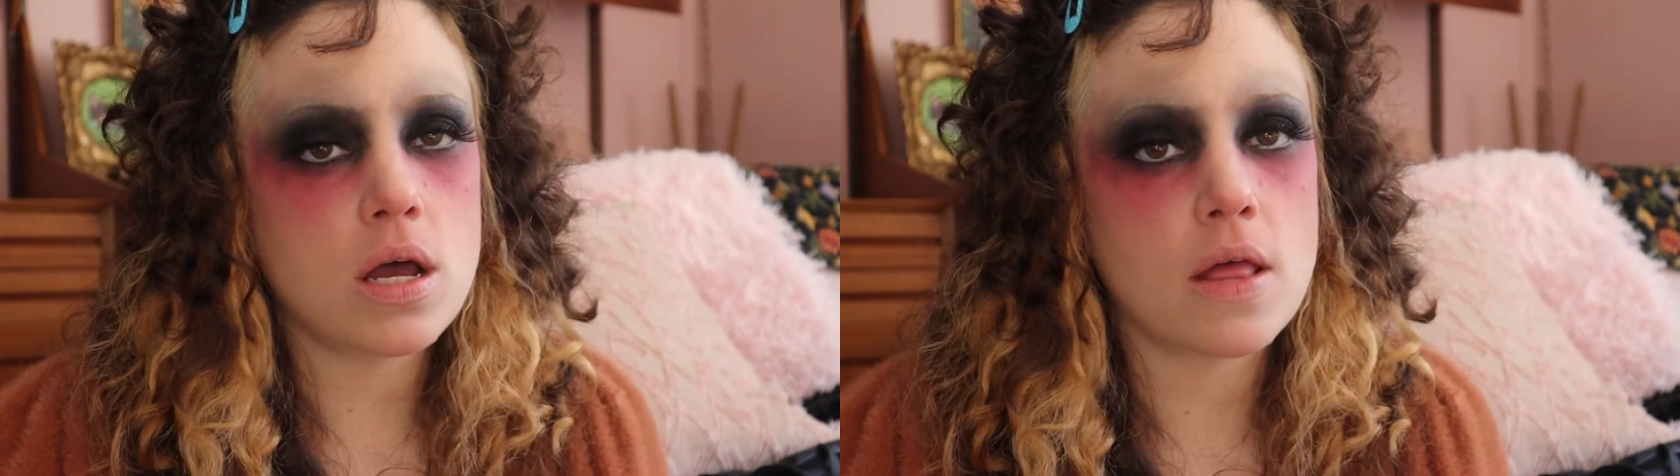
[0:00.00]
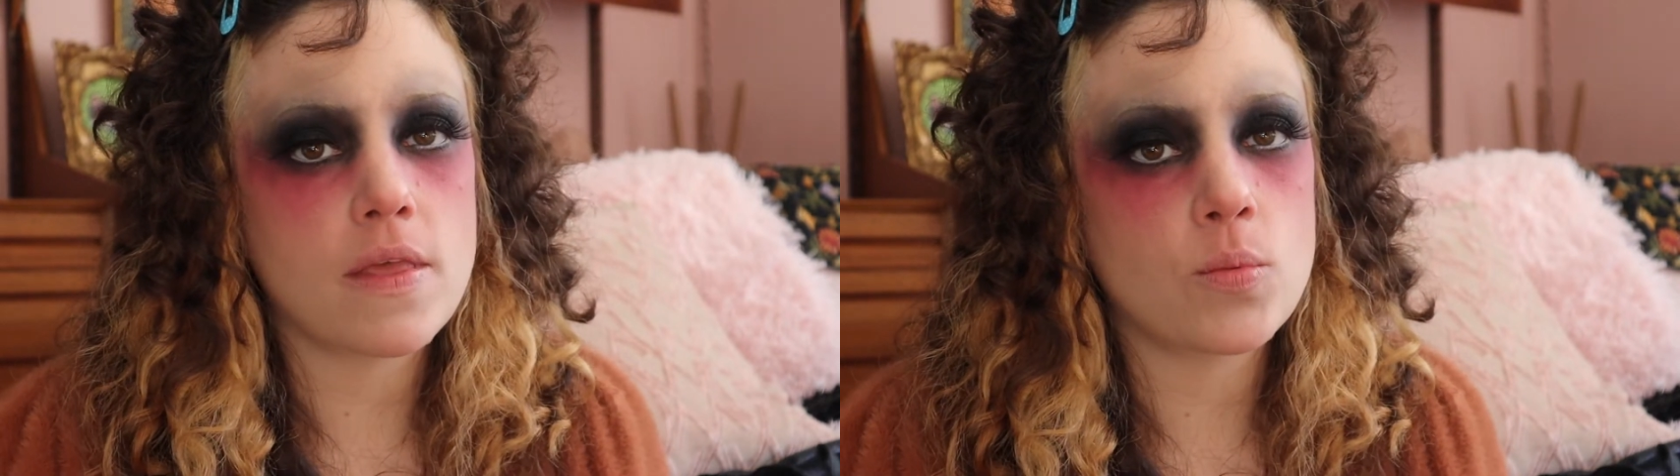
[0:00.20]

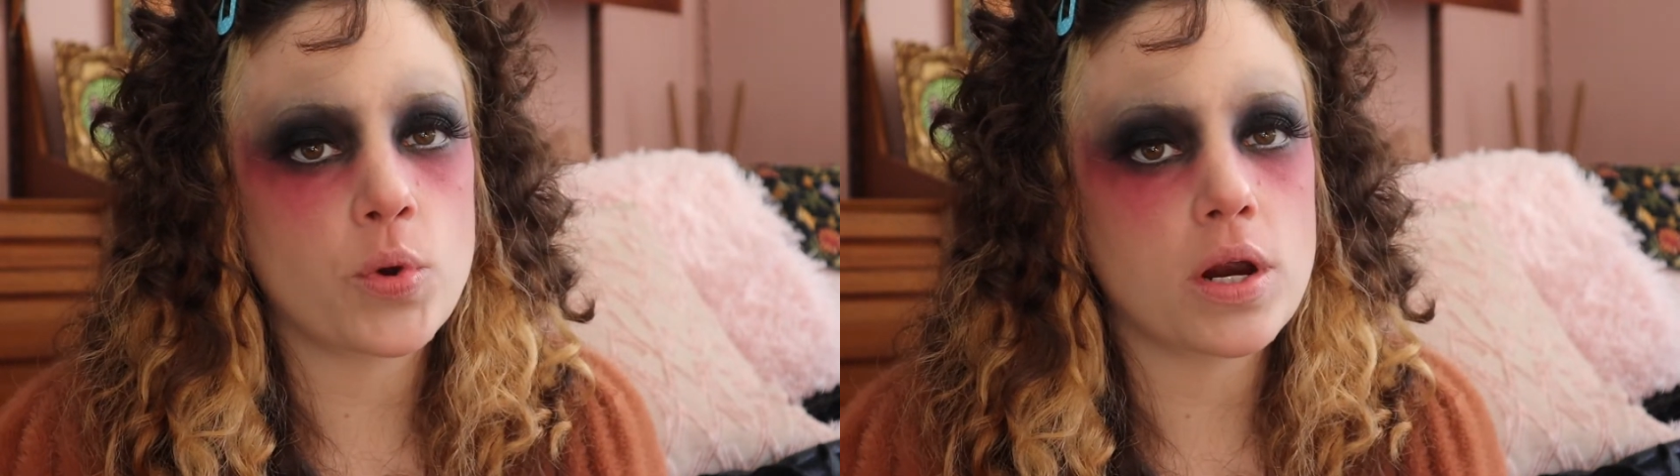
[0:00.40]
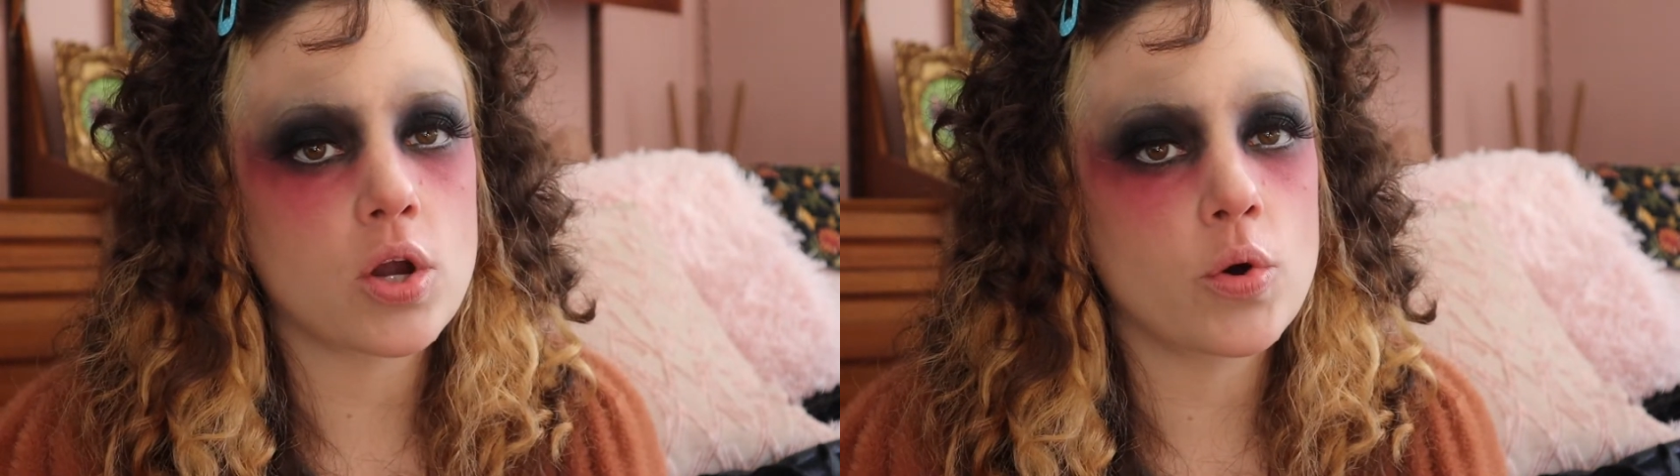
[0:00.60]
and then
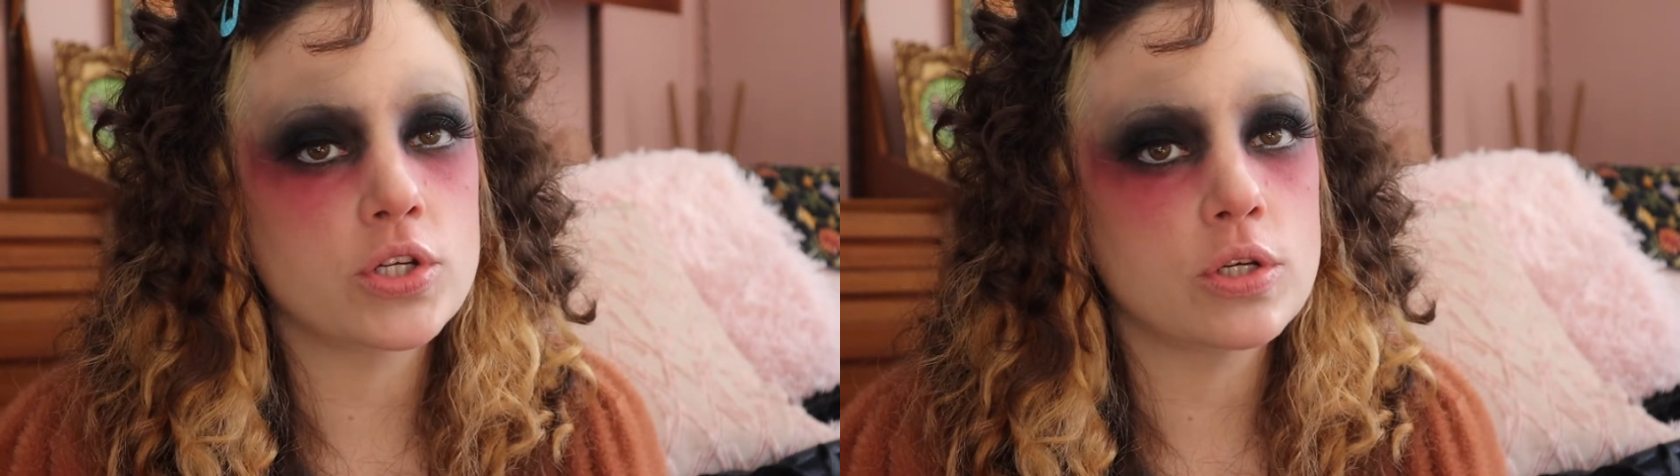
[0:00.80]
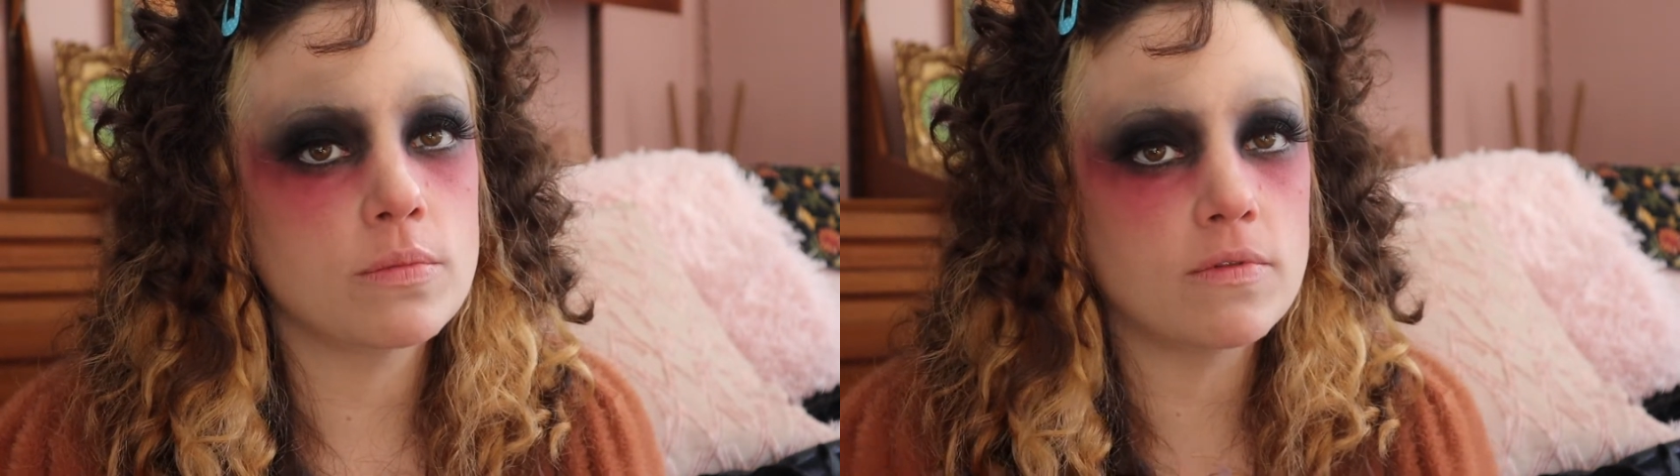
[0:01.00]
we are going
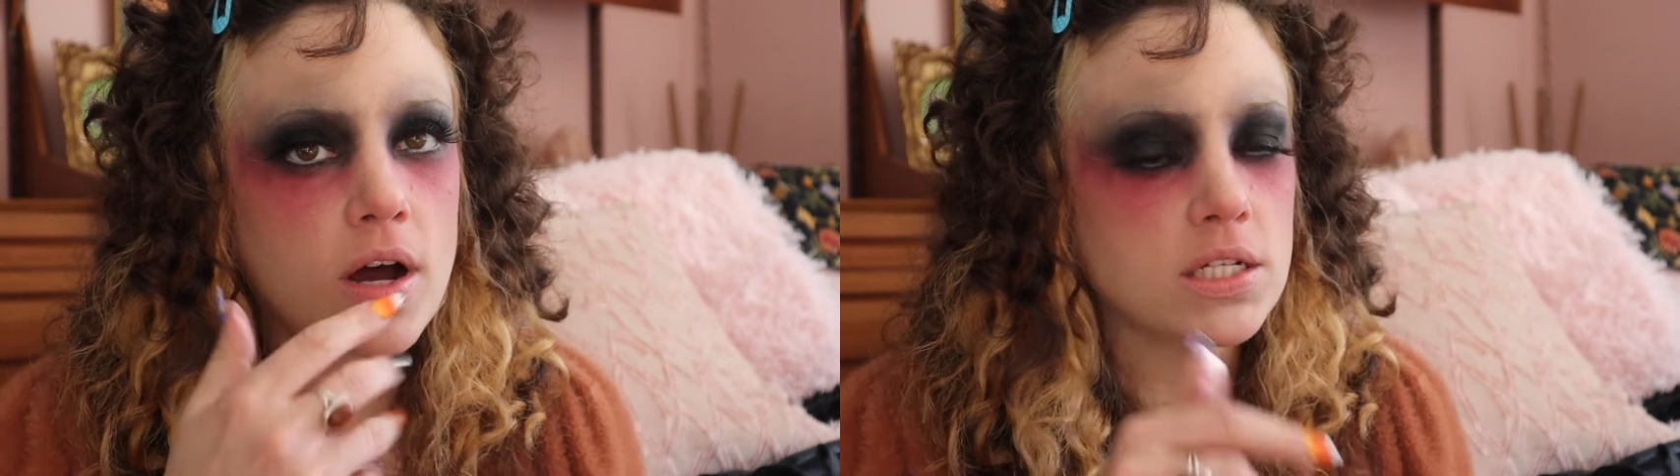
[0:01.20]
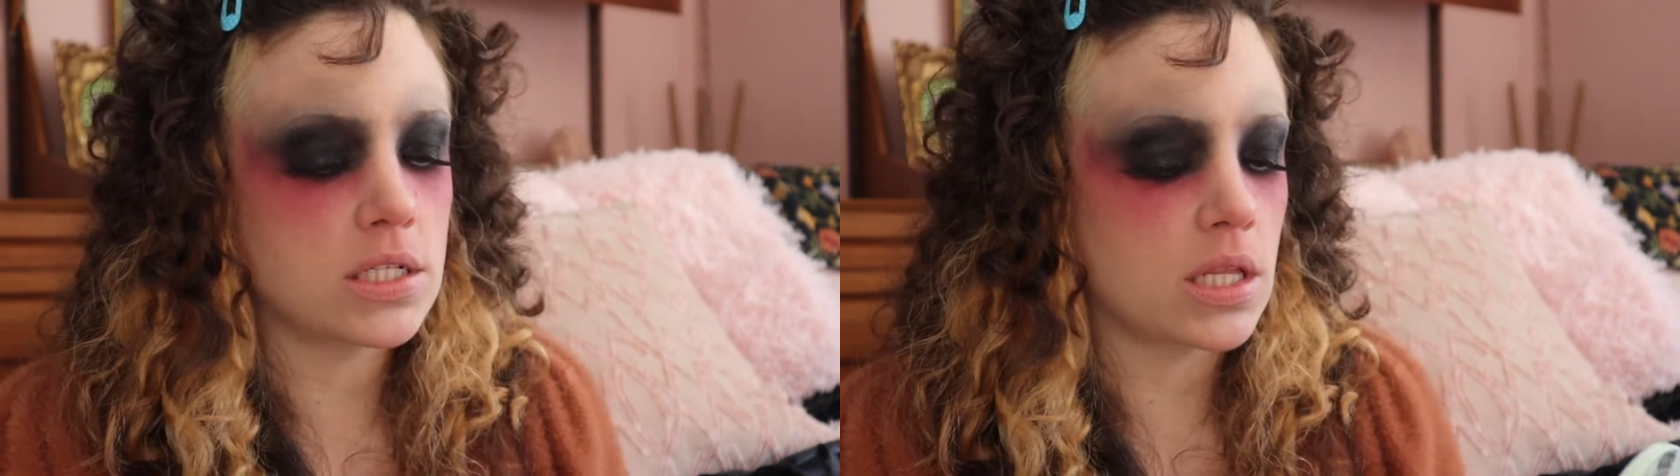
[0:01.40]
to move
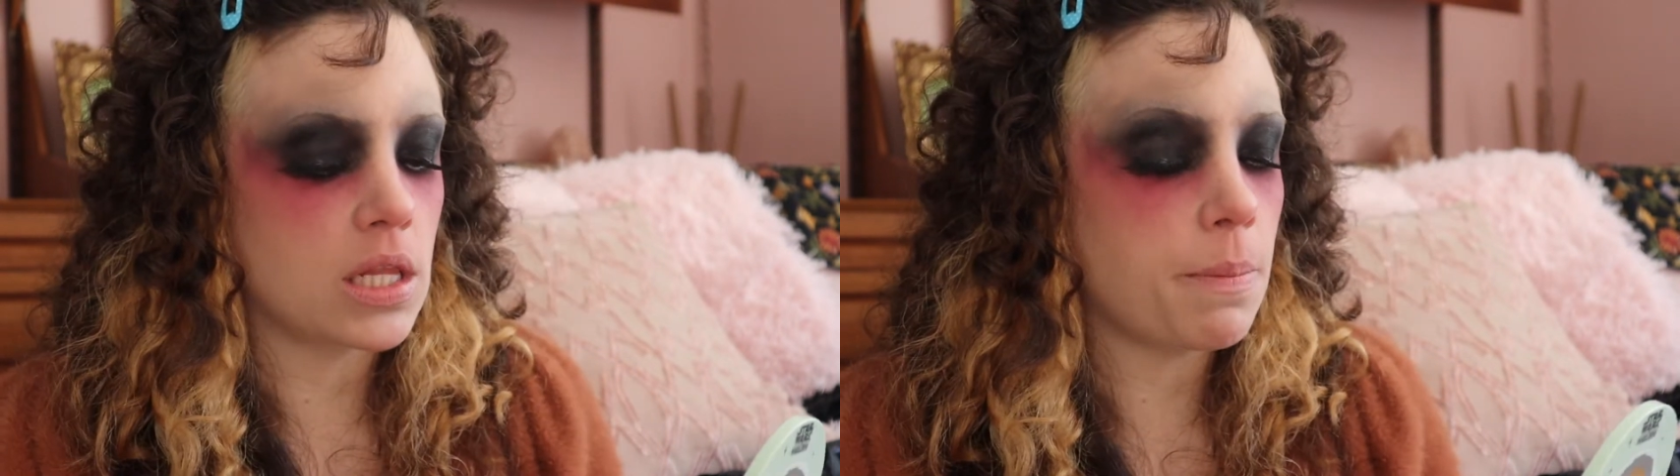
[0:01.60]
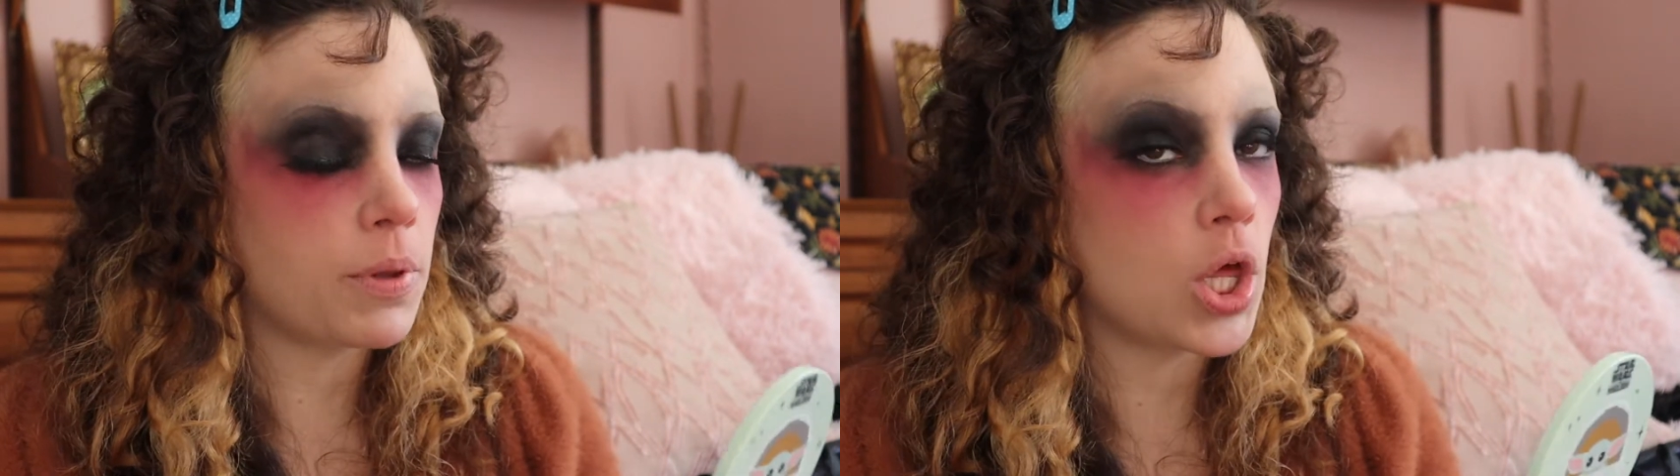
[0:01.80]
on to the
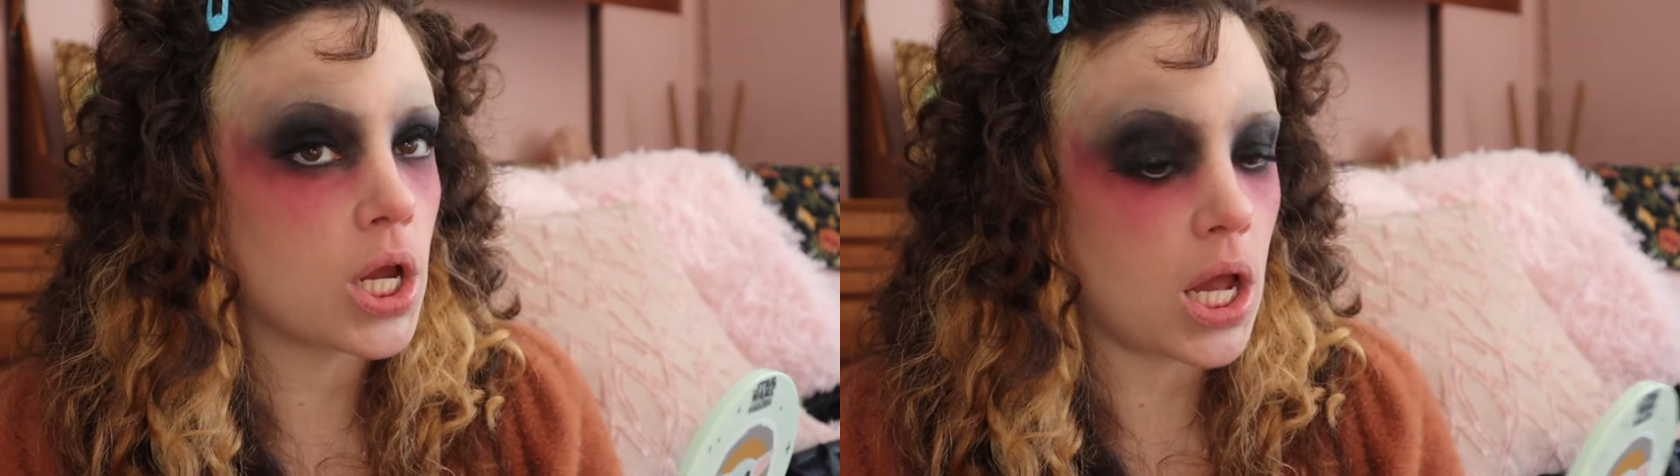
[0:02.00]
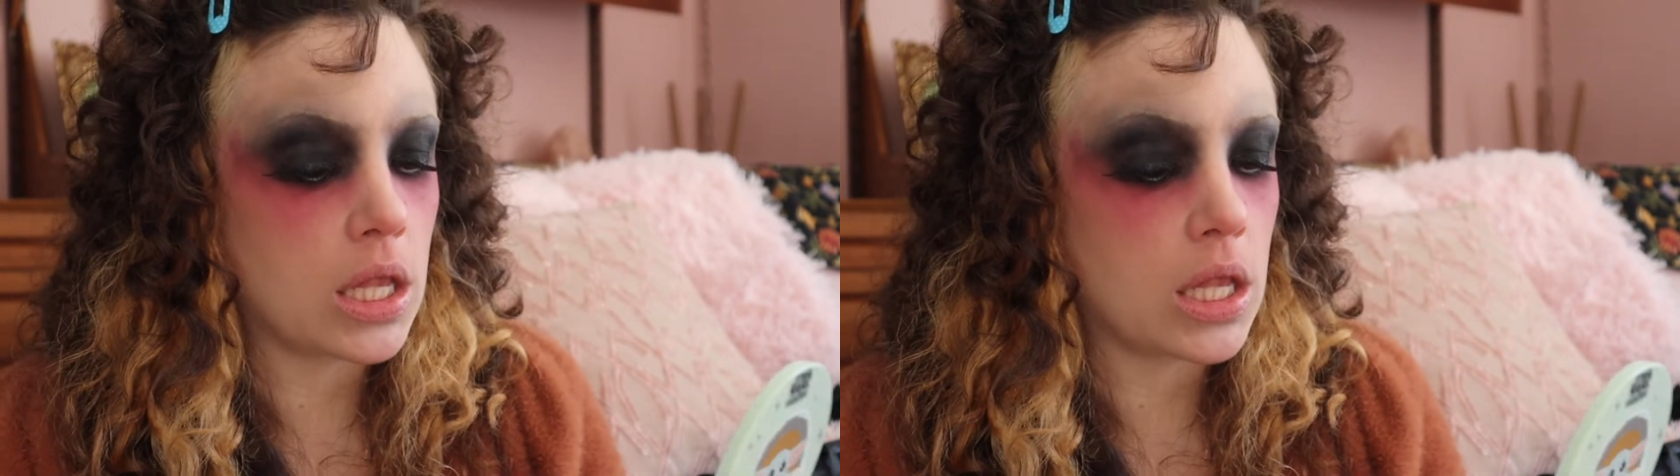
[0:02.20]
lip look,